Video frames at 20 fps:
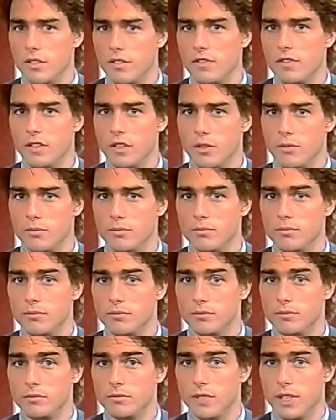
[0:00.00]
film,
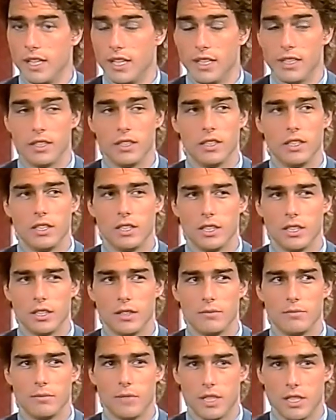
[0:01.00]
and
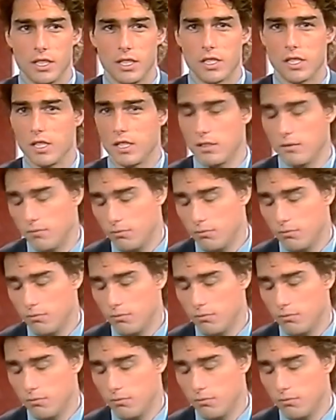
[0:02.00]
he said,